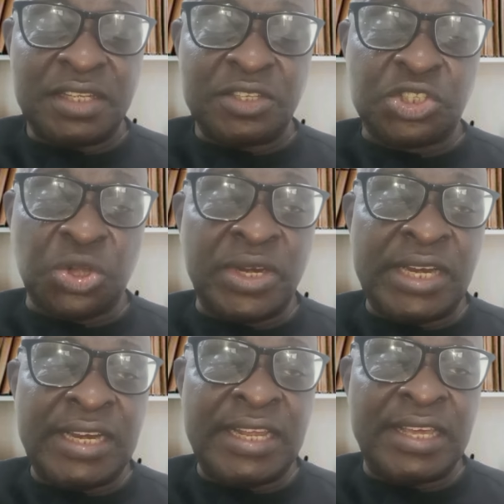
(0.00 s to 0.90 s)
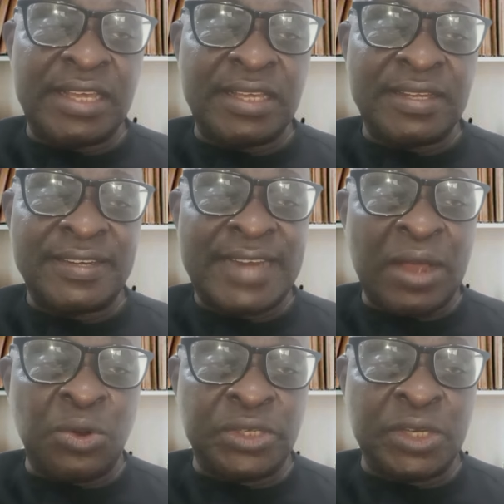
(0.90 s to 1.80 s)
suddenly
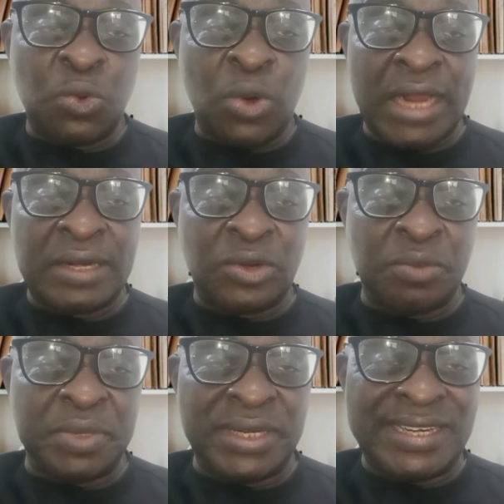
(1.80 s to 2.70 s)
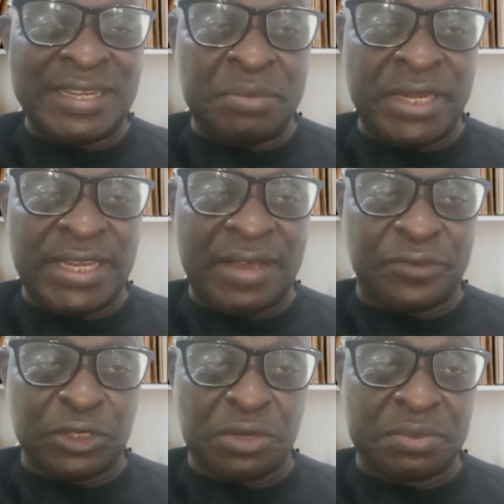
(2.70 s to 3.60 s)
Dangote, who had not been in the media
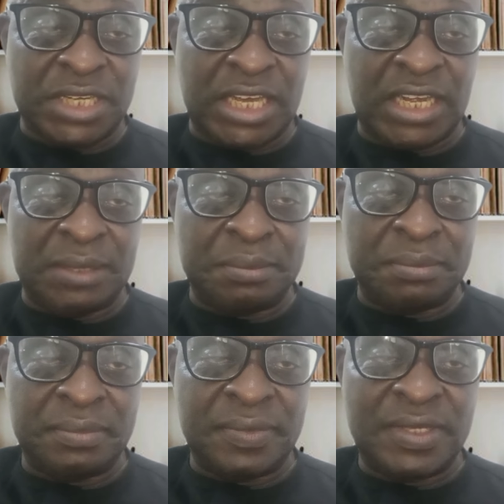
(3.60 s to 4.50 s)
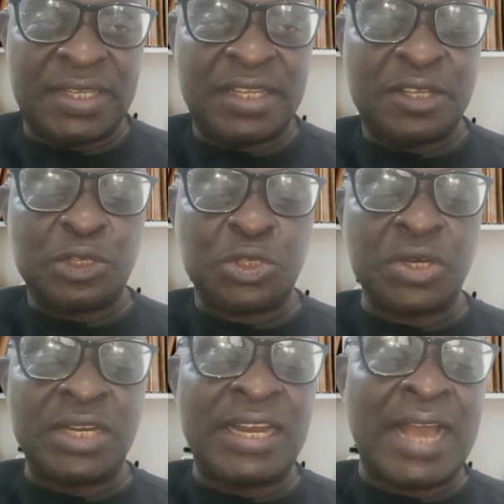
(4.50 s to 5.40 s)
for some time,
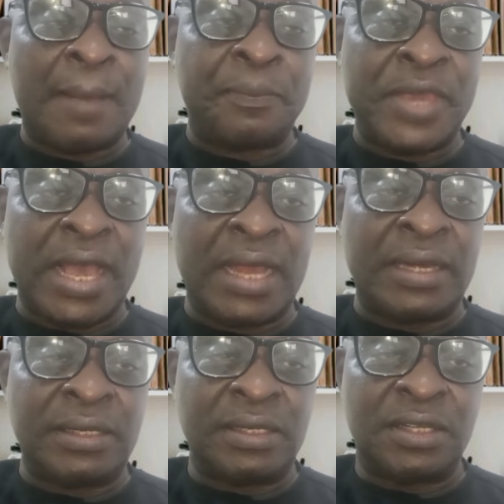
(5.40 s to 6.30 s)
suddenly appeared